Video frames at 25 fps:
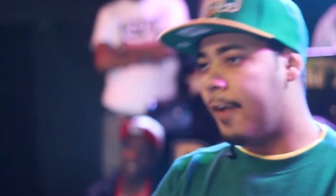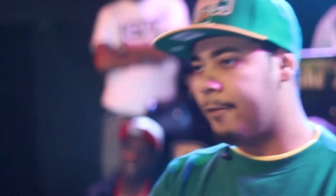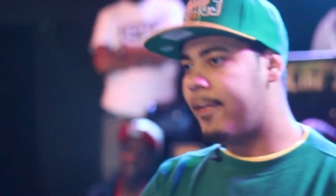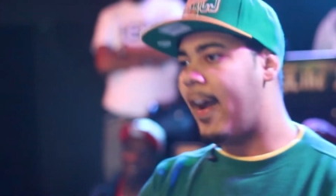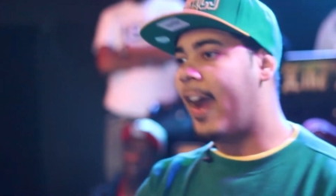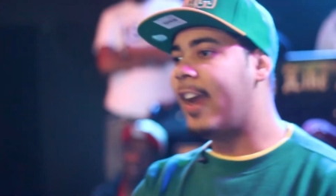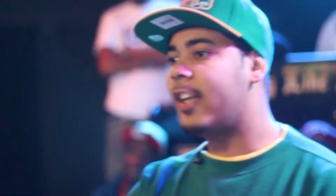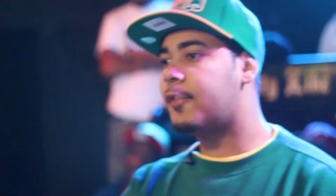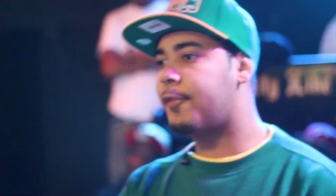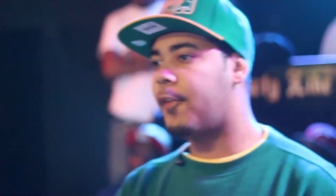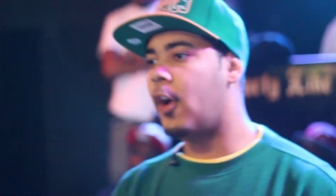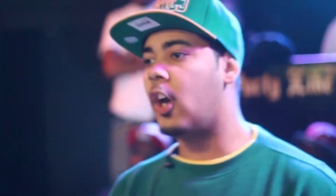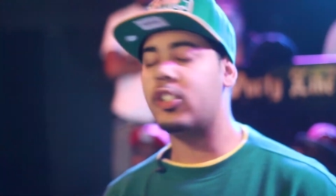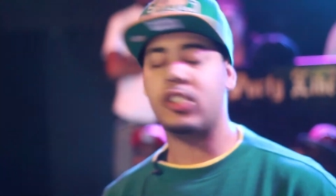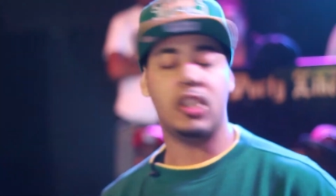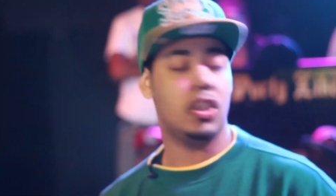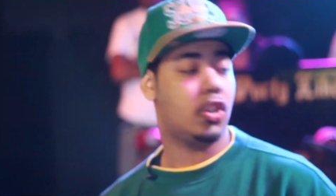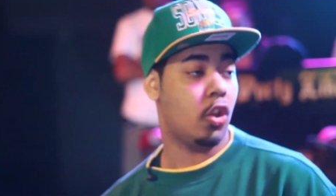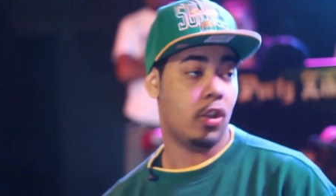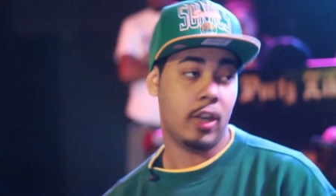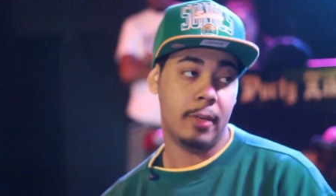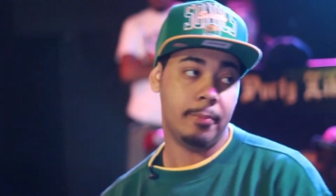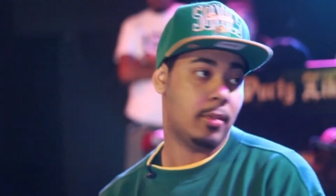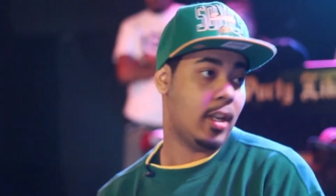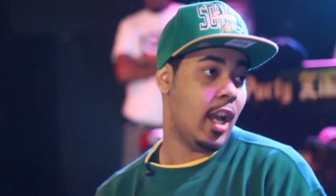and vice versa.
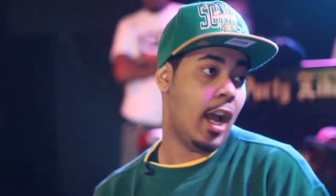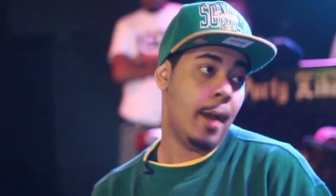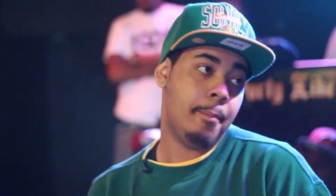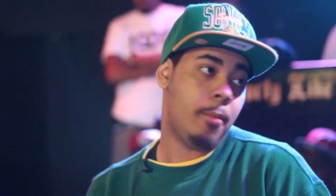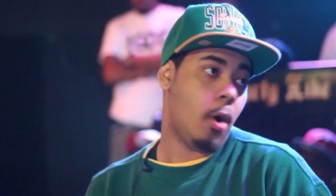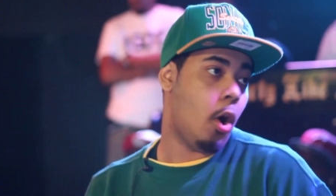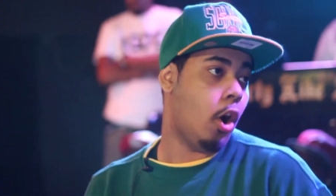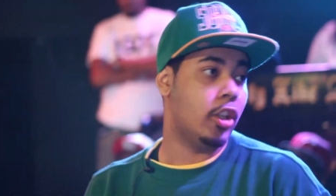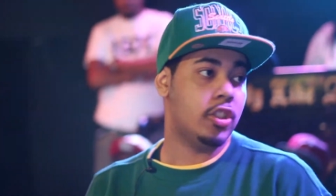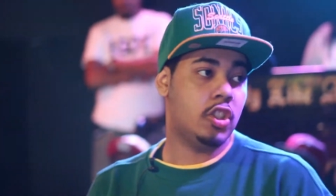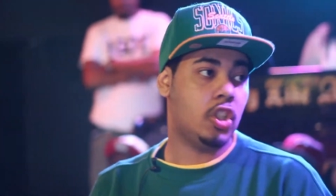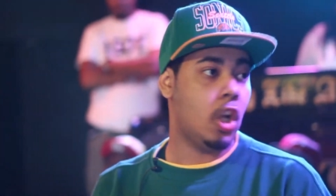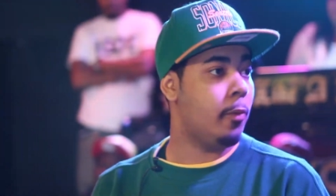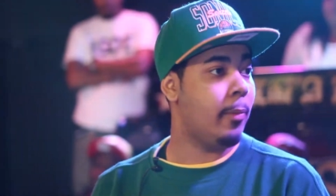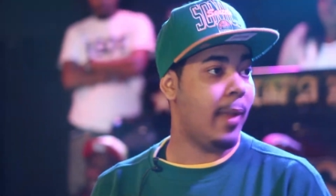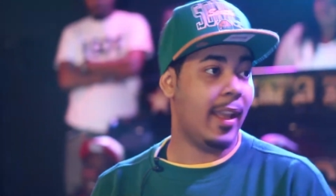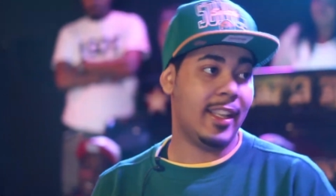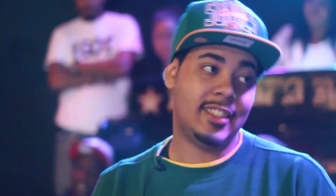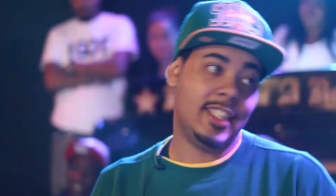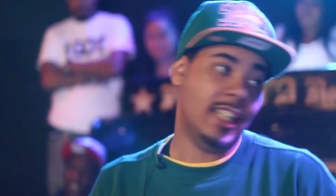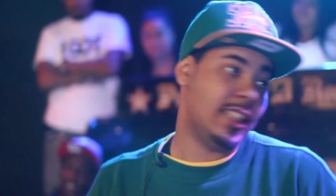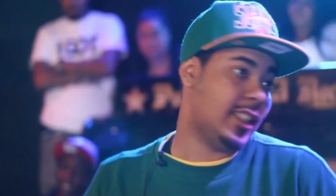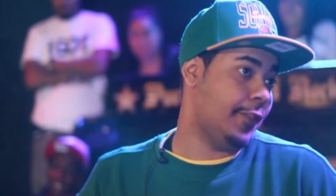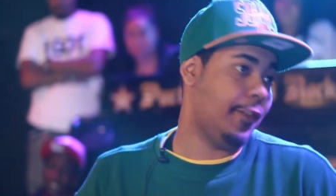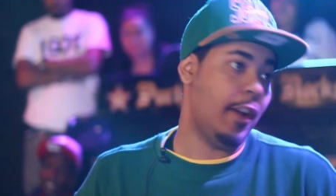So them gun bars don't
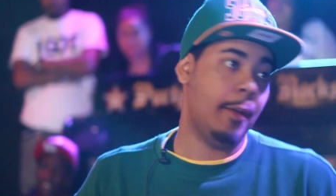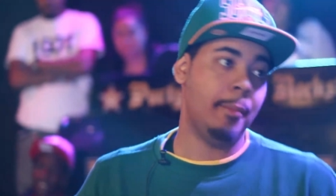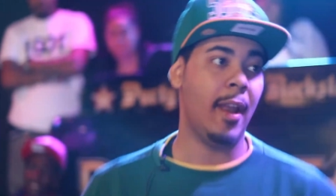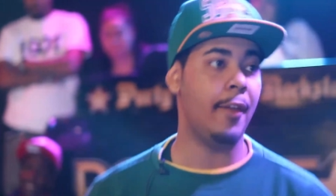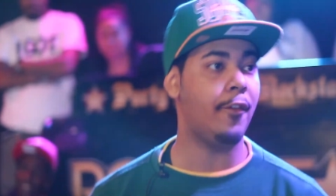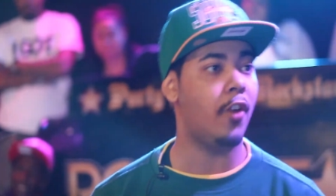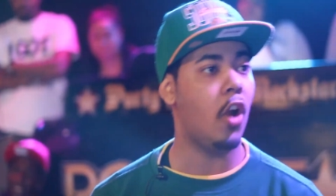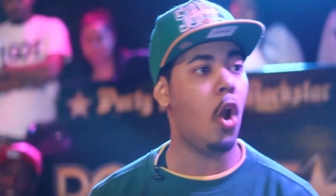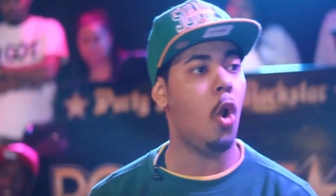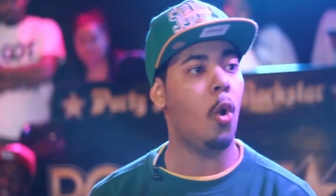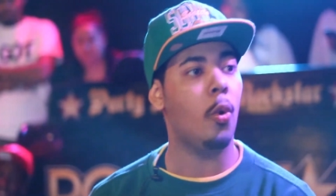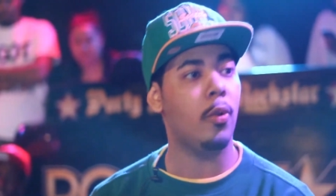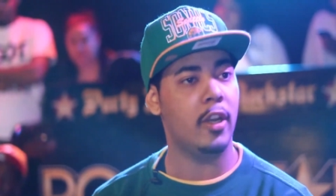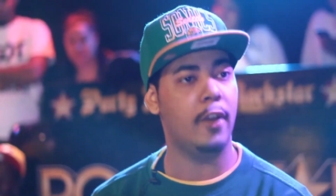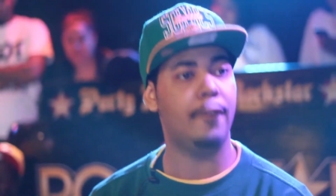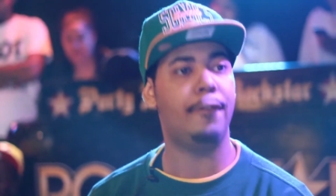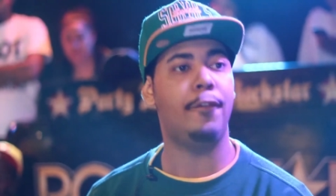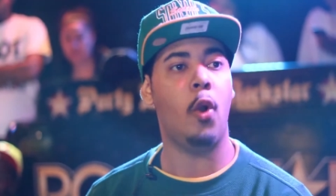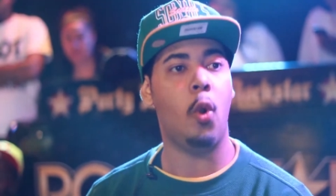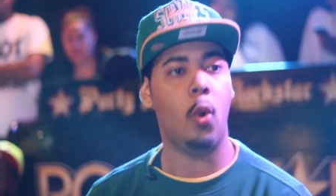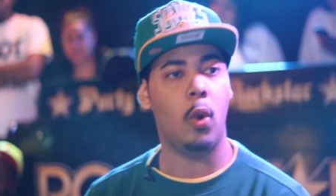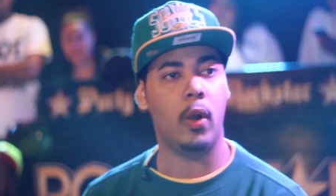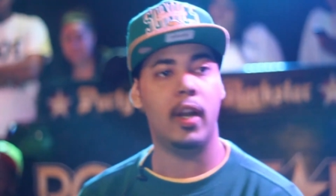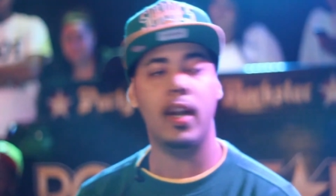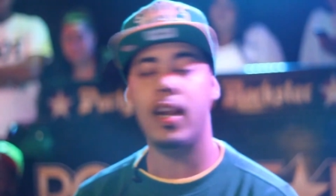make sense if I'm never holding the
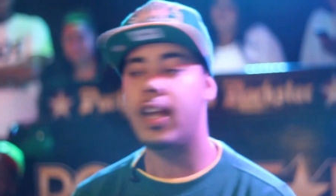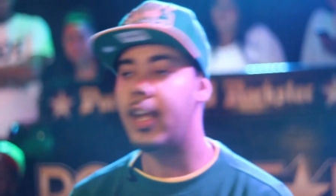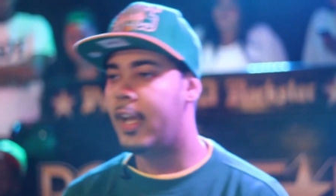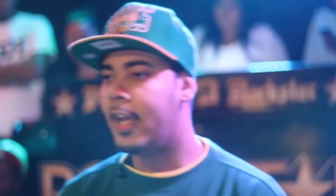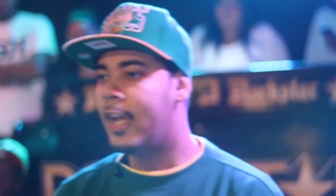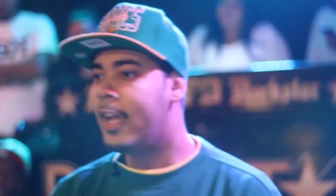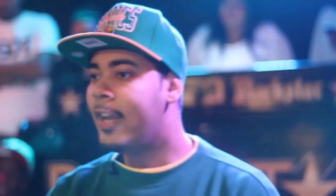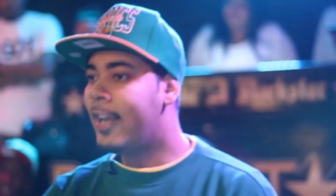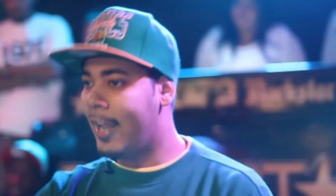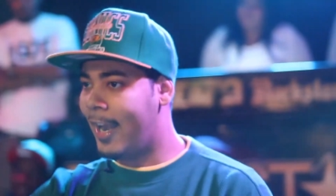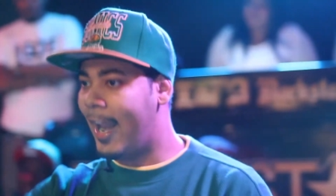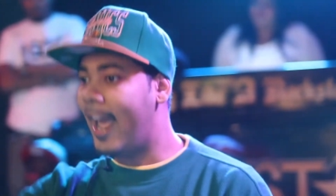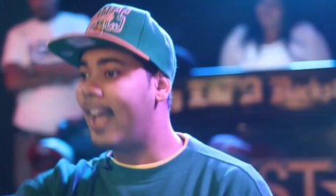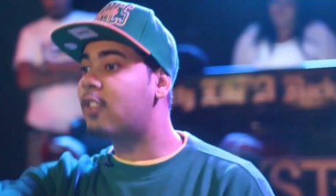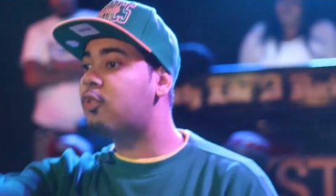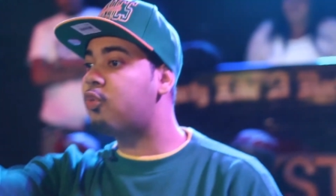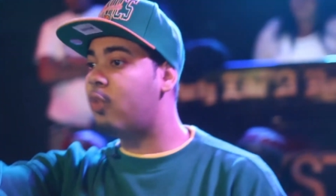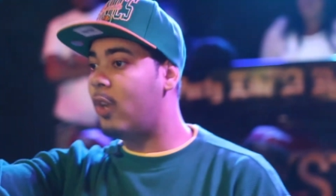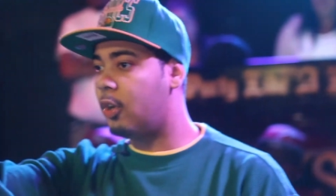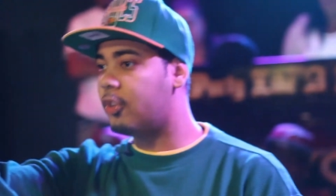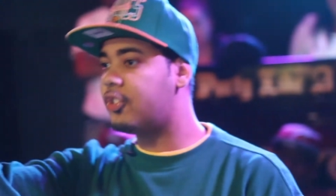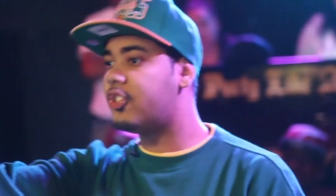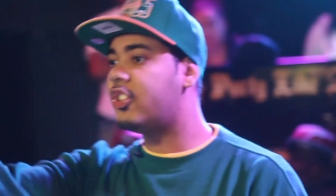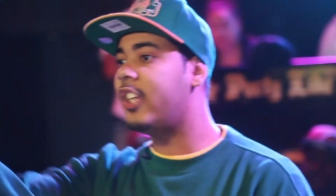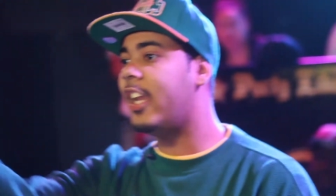four. Now that's
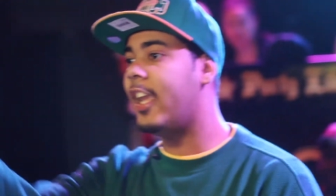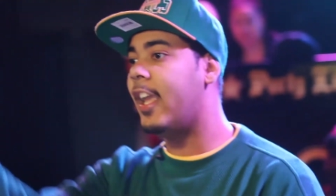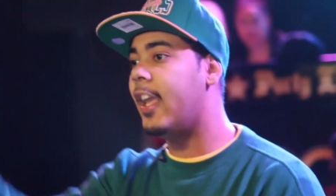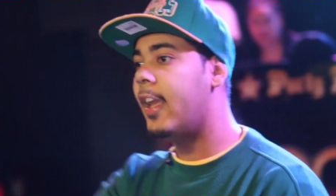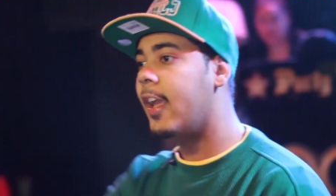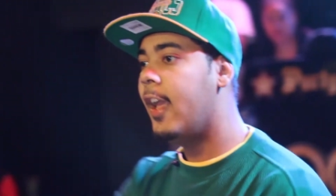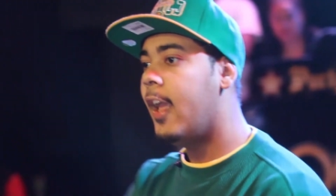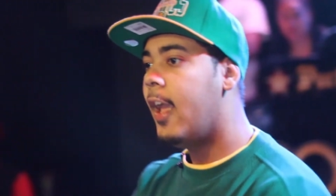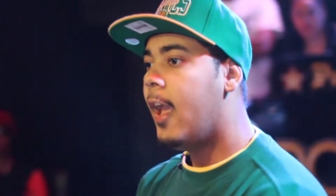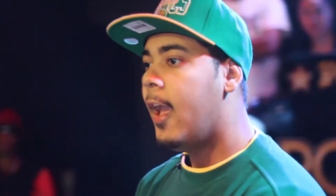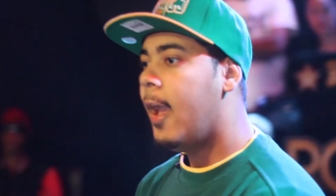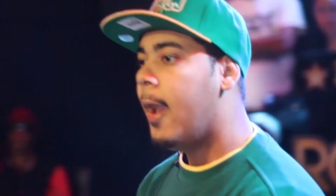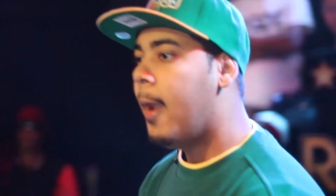real shit.